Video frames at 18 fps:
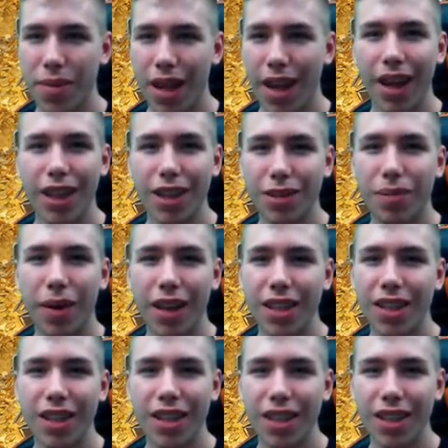It's
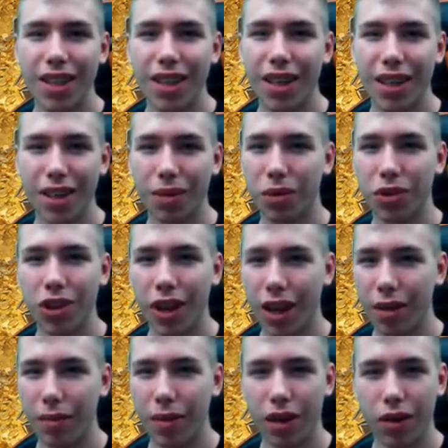basically like what
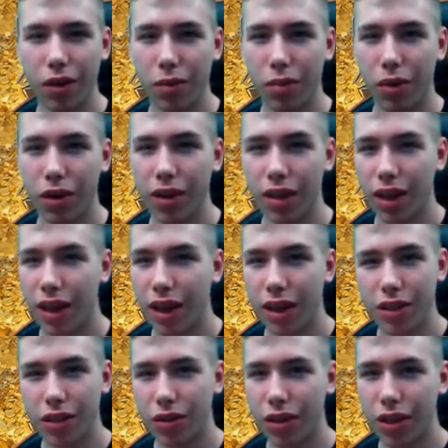any meta report in the
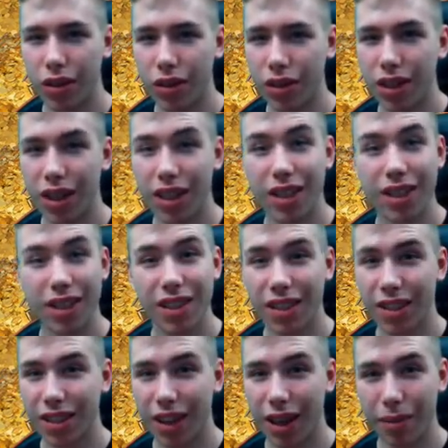last 2 years, it's the
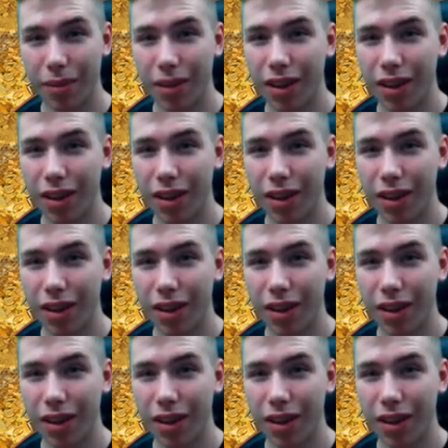same.